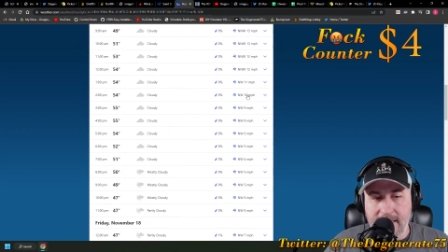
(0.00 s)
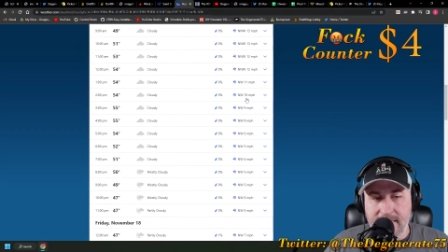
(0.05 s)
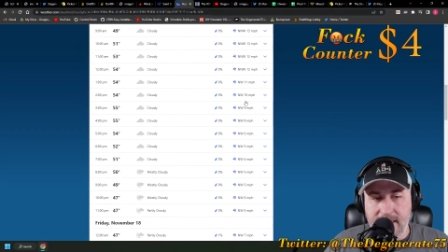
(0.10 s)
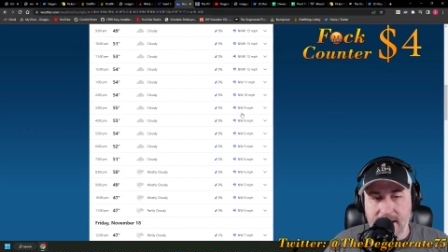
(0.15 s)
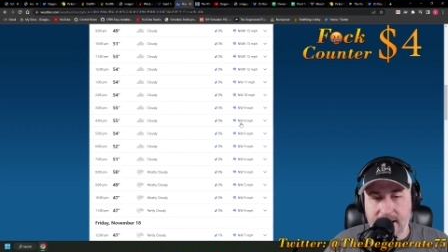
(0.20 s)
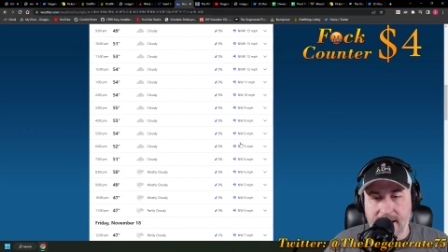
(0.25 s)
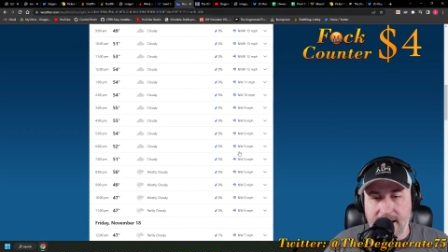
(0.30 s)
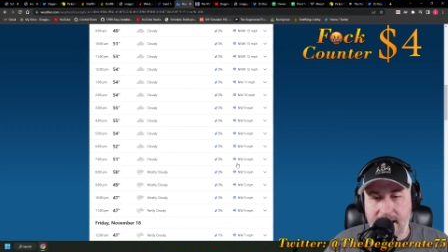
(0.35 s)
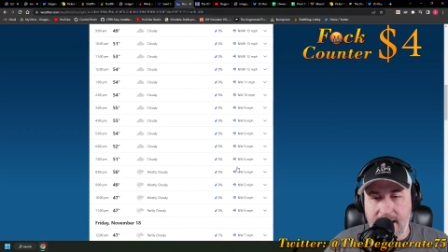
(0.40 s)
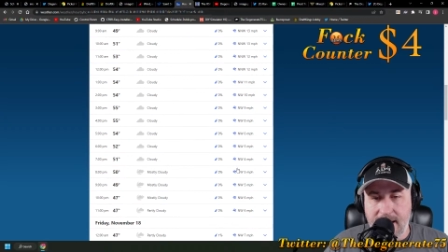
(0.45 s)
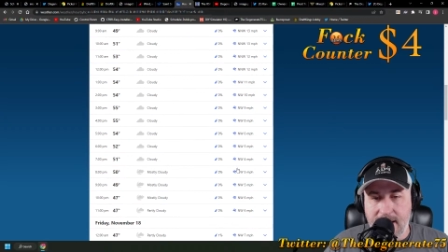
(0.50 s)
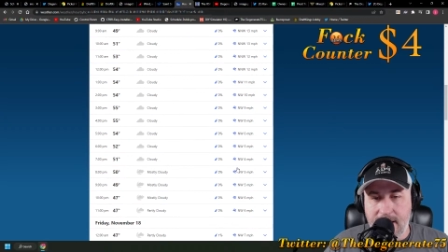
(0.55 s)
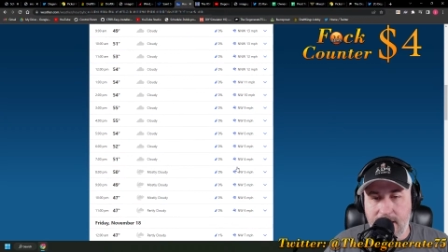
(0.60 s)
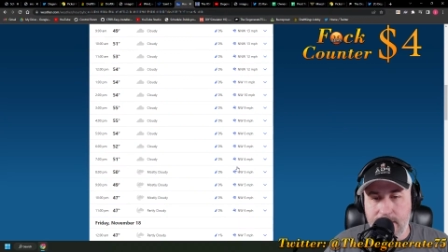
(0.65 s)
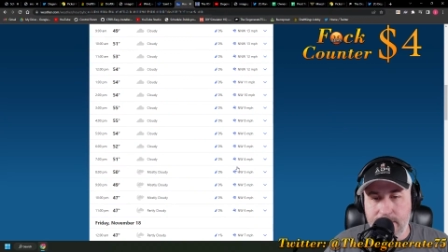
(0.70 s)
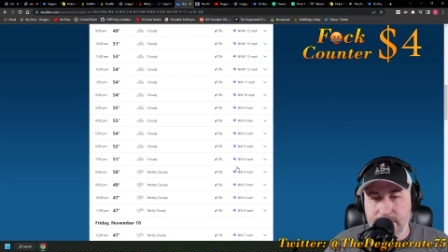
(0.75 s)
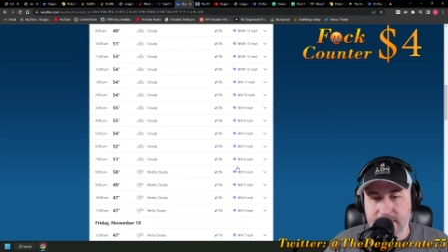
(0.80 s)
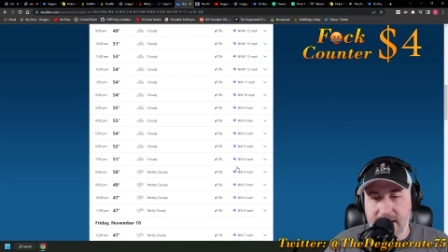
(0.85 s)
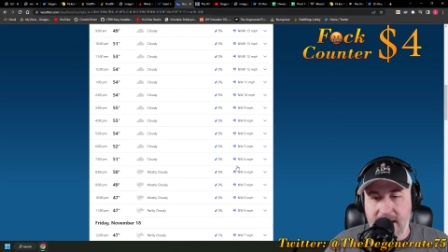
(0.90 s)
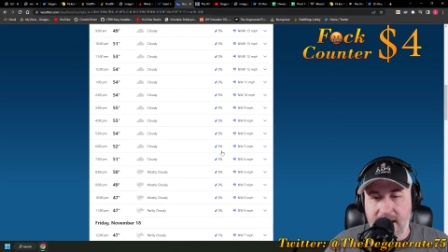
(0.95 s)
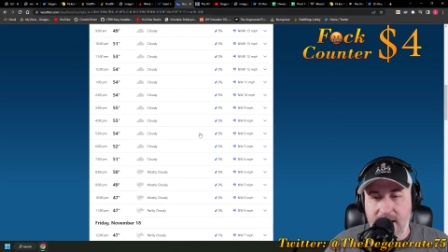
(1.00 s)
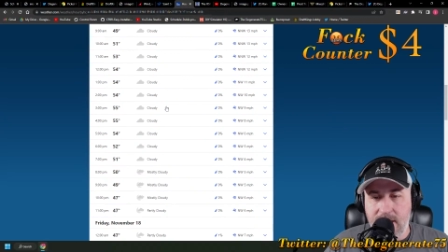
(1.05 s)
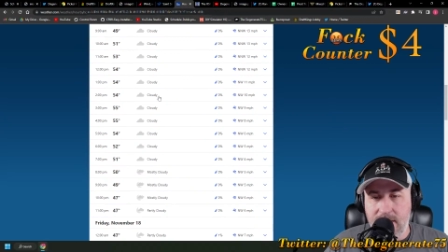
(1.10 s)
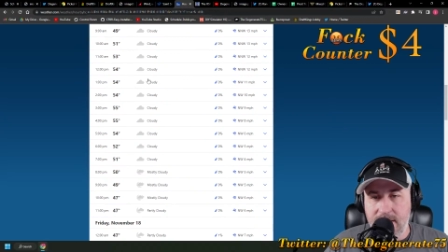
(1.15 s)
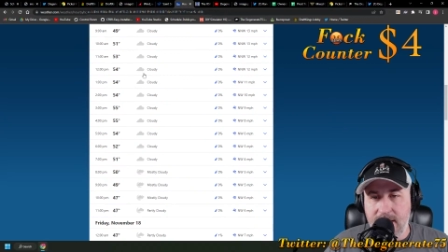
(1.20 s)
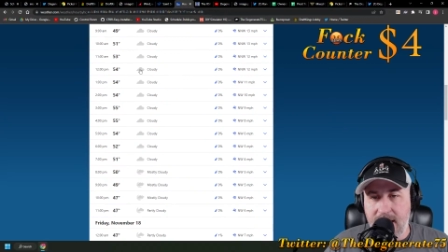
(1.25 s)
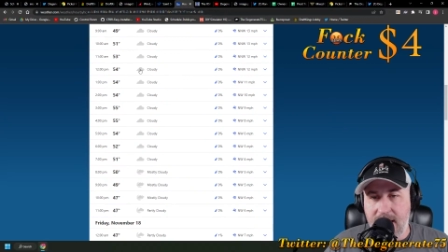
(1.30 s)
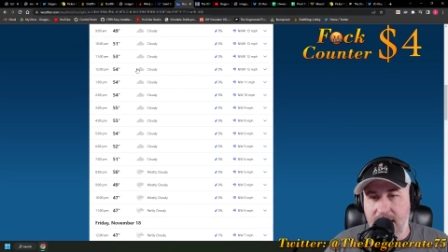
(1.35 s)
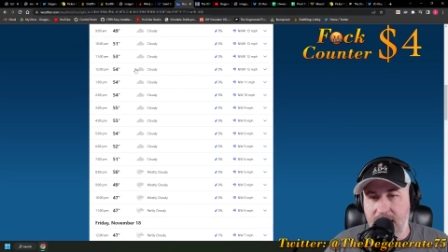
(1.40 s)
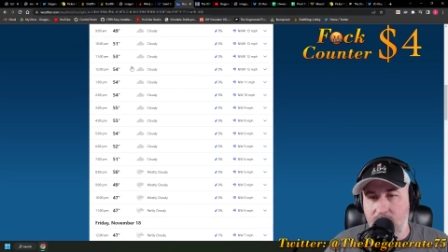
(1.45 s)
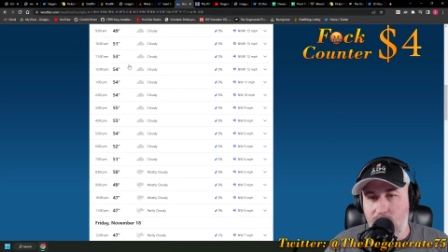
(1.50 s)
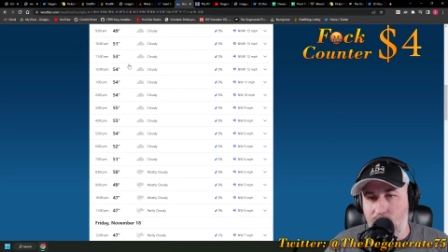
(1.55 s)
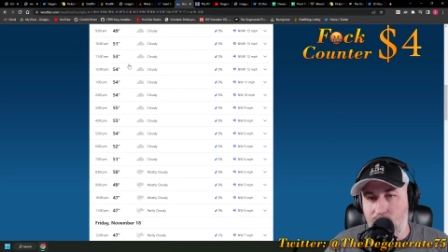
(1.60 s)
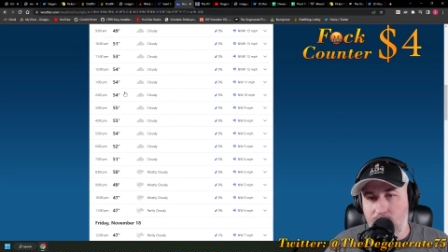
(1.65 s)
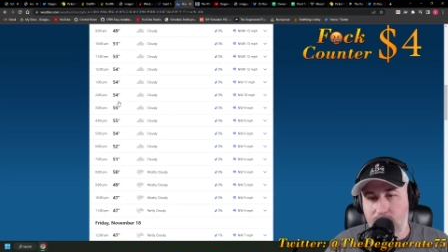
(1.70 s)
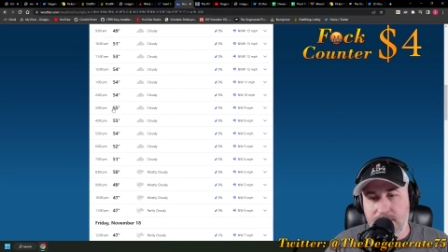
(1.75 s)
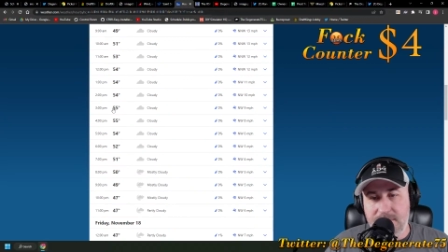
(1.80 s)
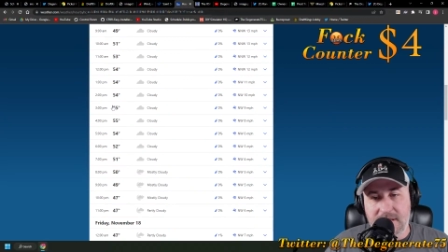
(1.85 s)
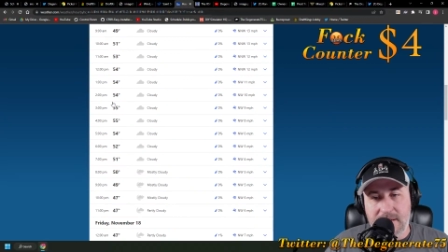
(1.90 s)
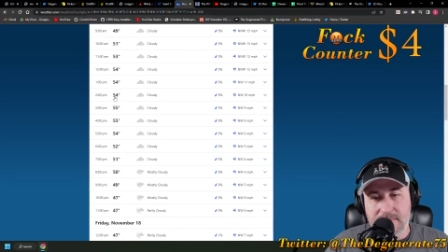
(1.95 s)
and then it kind of calms down, and it
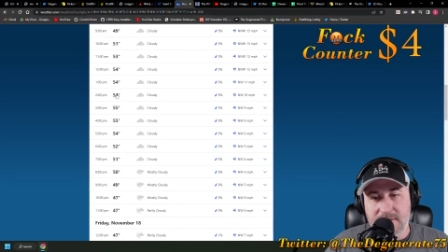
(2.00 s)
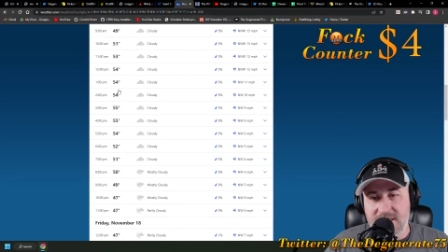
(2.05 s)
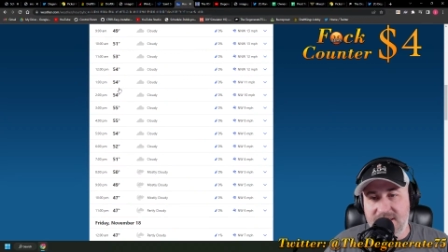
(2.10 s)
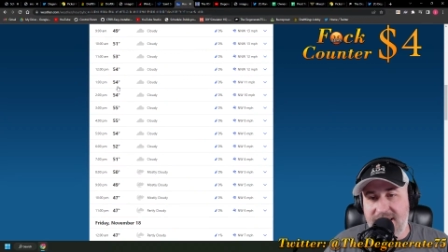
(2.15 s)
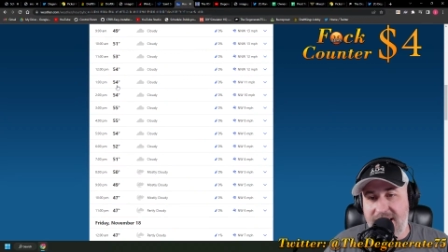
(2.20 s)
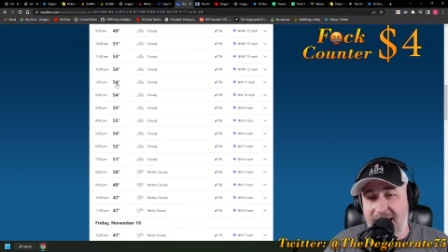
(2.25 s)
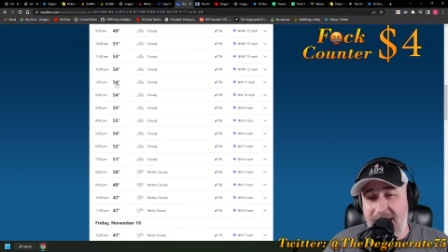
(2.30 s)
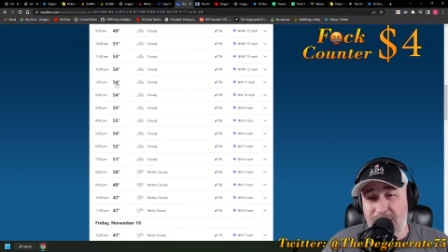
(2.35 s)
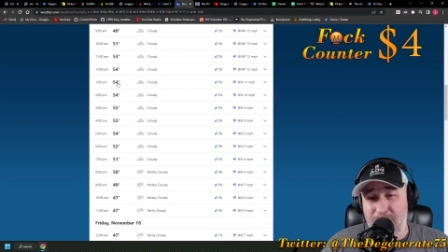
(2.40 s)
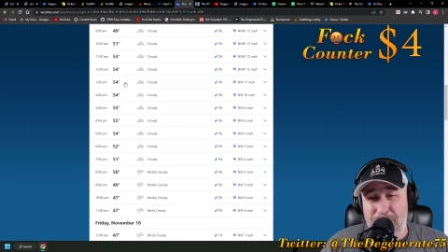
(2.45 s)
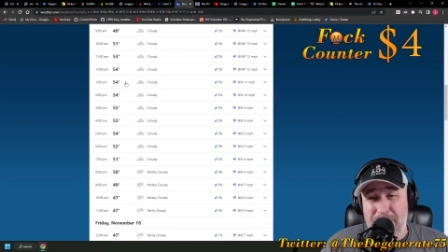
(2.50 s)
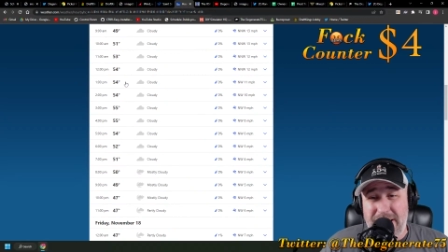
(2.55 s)
warms up just a hair.